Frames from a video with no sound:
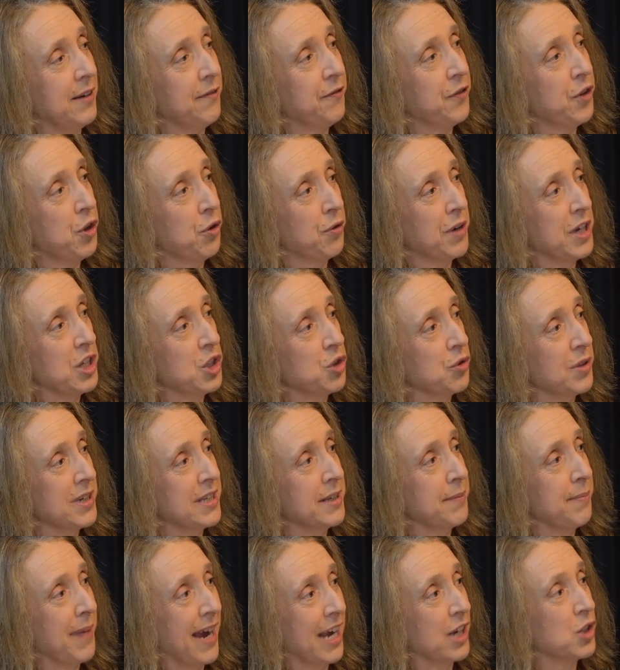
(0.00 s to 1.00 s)
for your
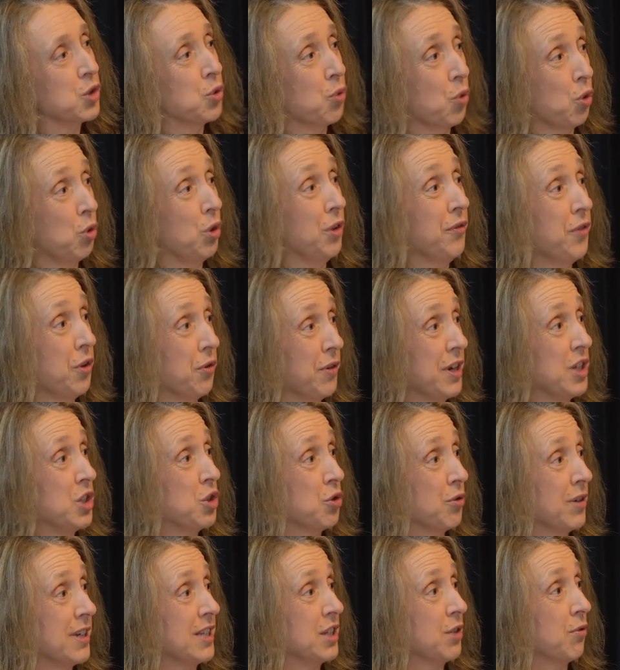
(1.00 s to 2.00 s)
injuries and make sure all of your
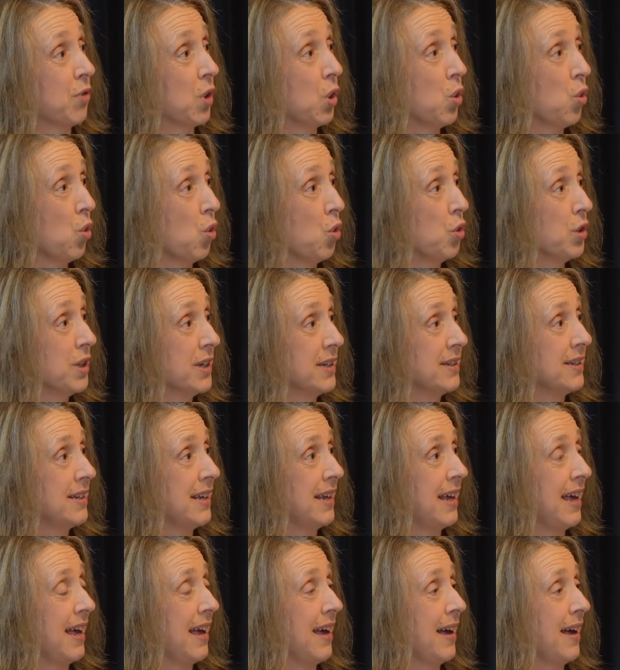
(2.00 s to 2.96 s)
injuries are recorded